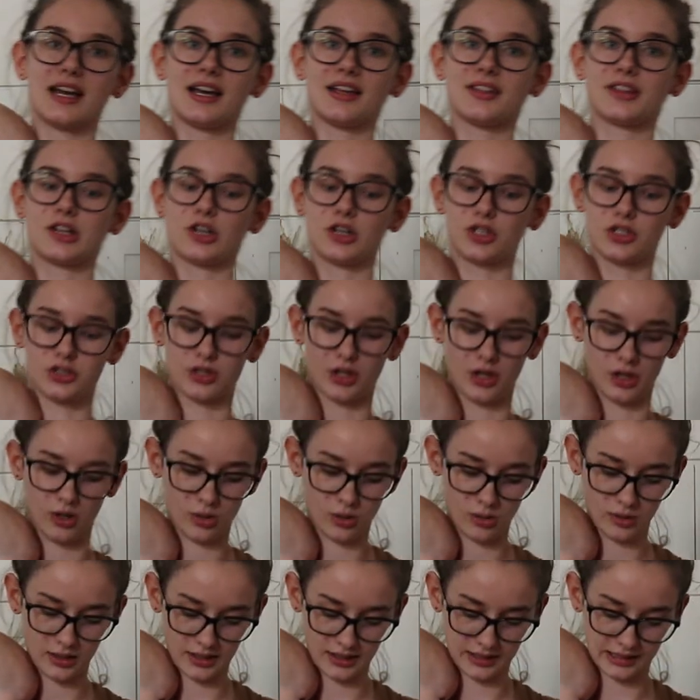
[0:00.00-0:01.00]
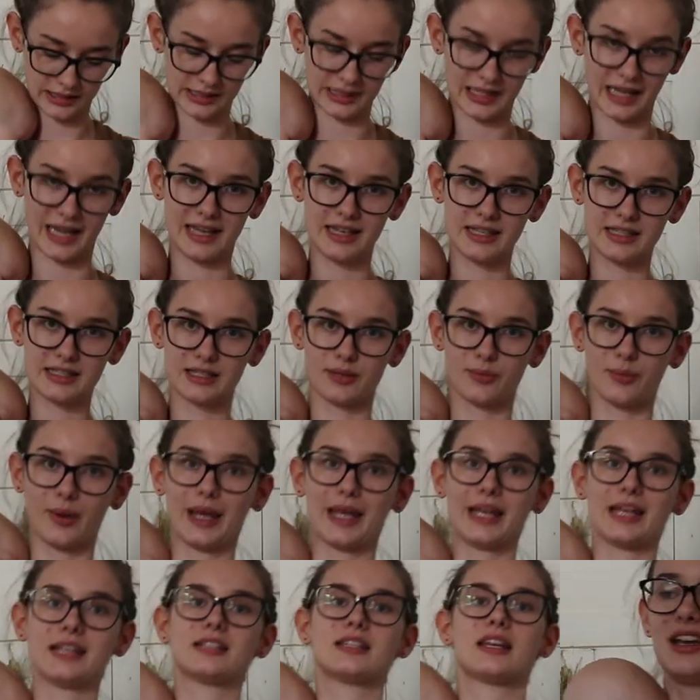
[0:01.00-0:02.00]
that they're so
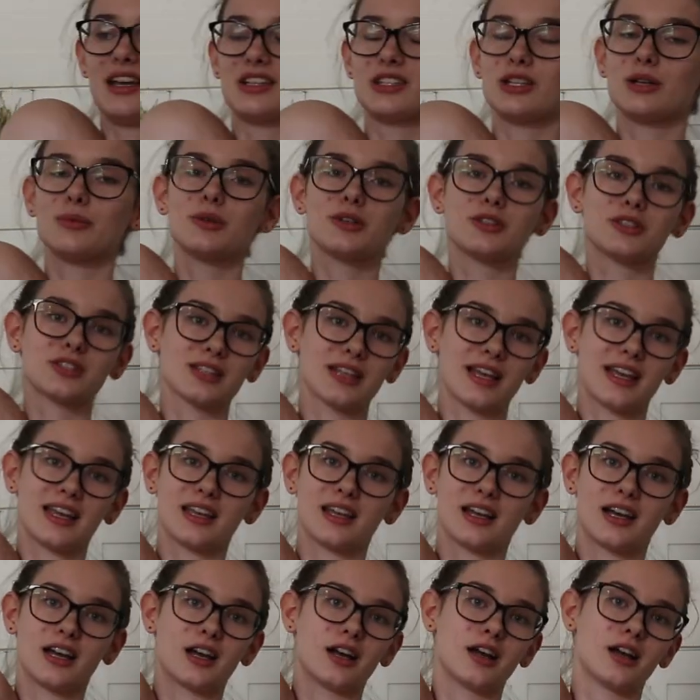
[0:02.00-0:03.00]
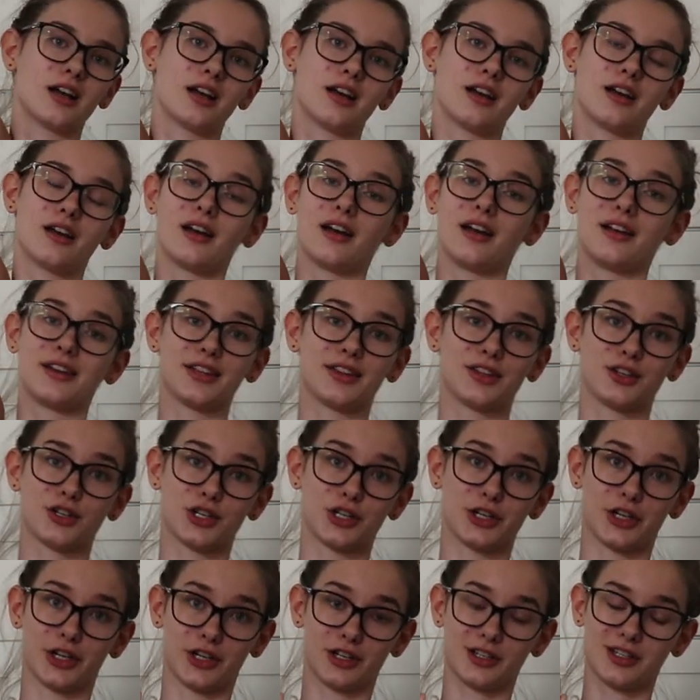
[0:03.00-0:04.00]
lightweight. It's almost like another
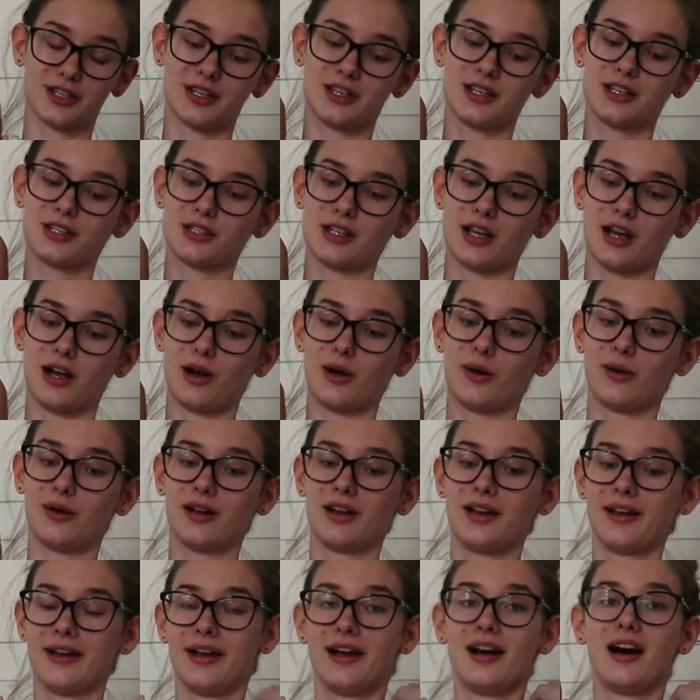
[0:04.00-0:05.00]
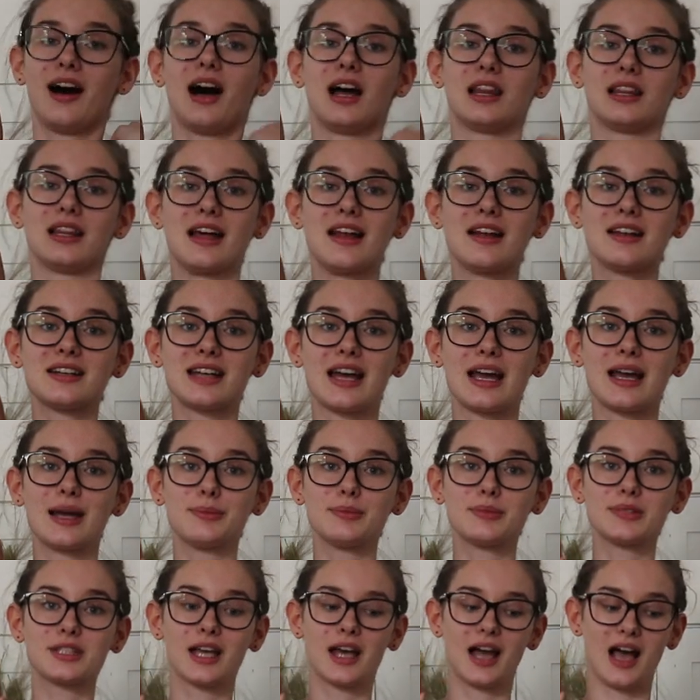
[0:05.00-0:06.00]
shirt. So a lot of
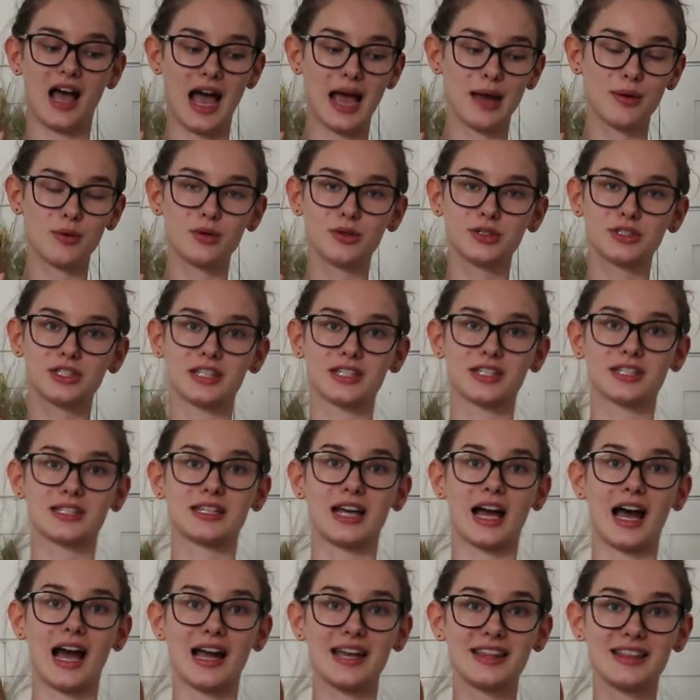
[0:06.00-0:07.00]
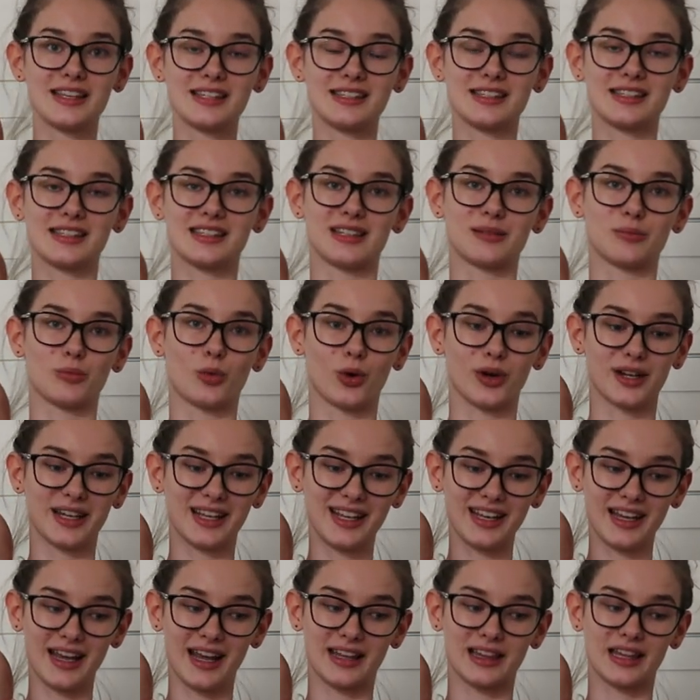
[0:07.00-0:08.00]
times I will just tie this in the
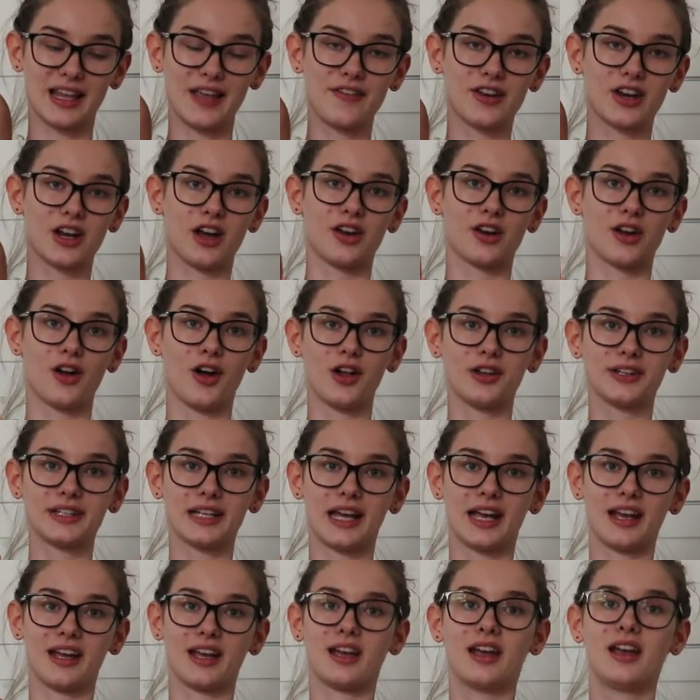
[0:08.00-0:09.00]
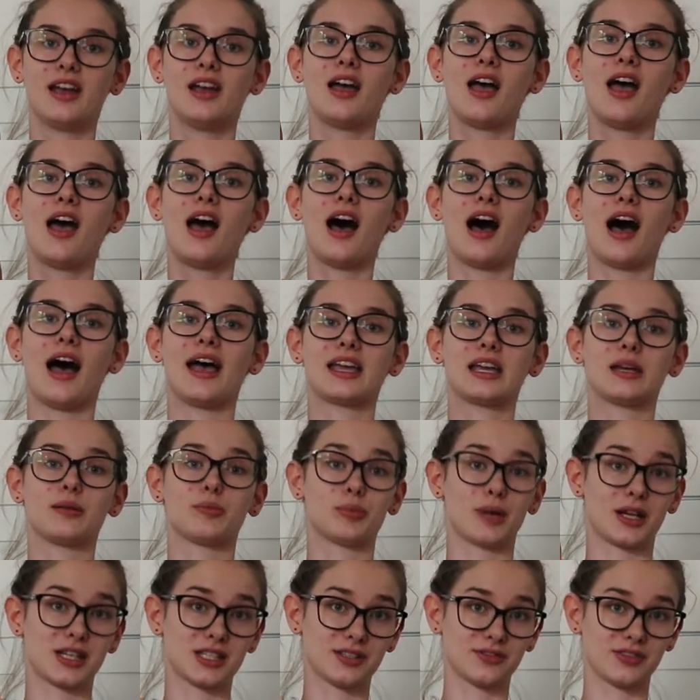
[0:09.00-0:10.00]
morning and leave it on all day I
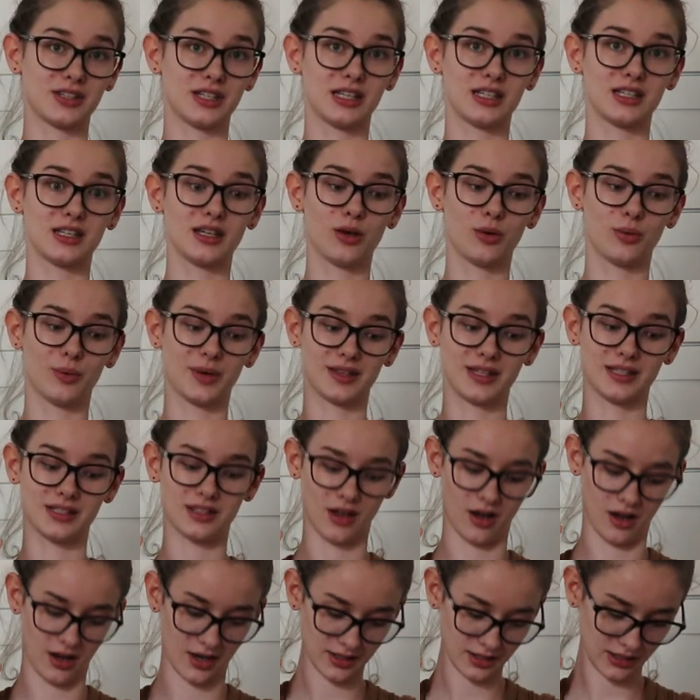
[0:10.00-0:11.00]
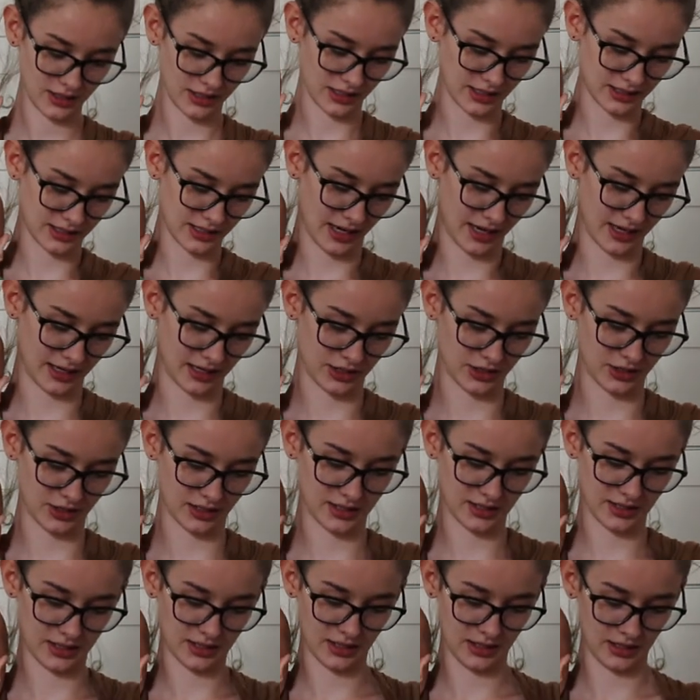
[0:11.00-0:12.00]
can breastfeed with this on because I can
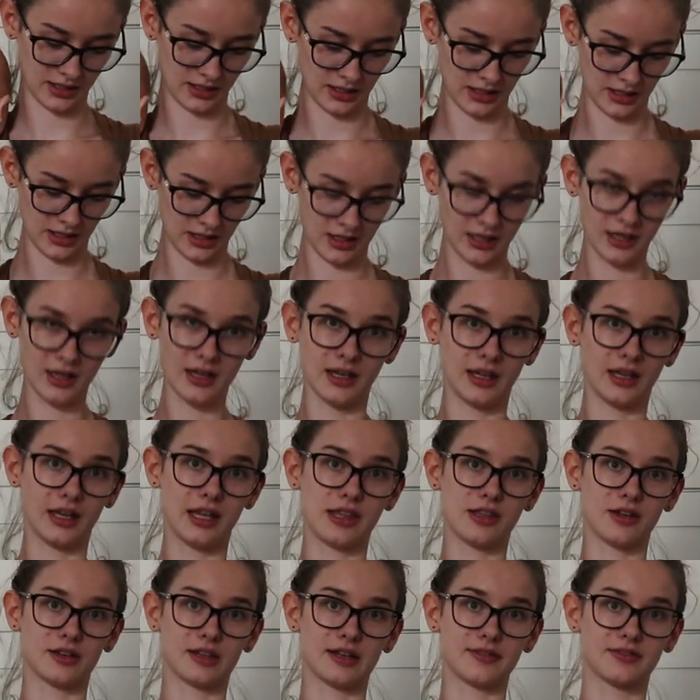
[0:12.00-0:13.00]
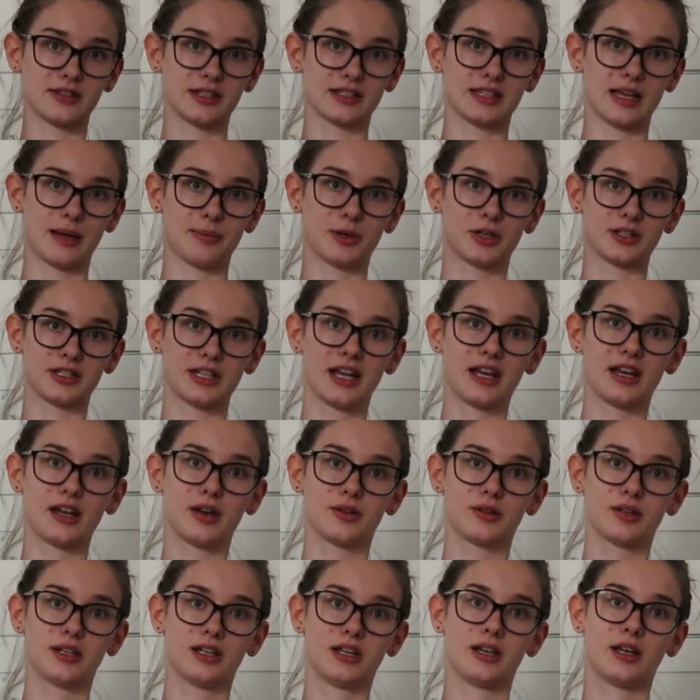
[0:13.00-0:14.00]
just either lift this up or
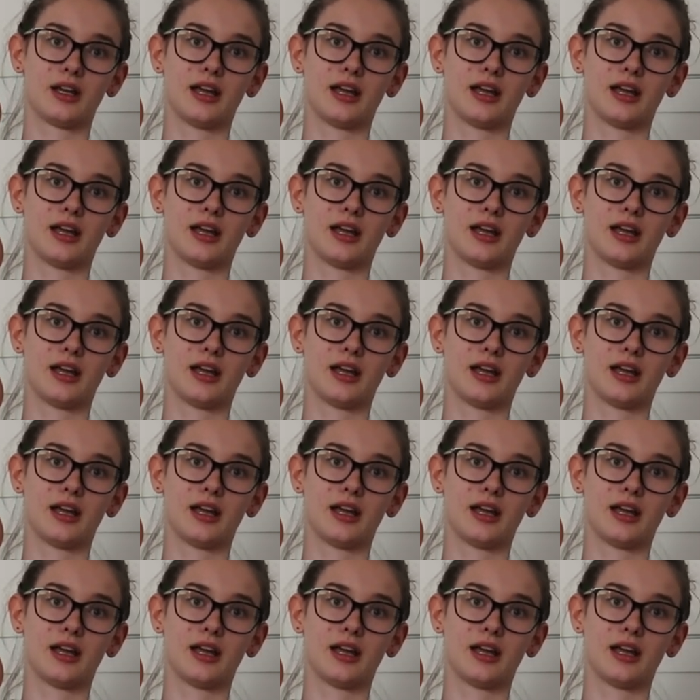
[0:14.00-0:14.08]
down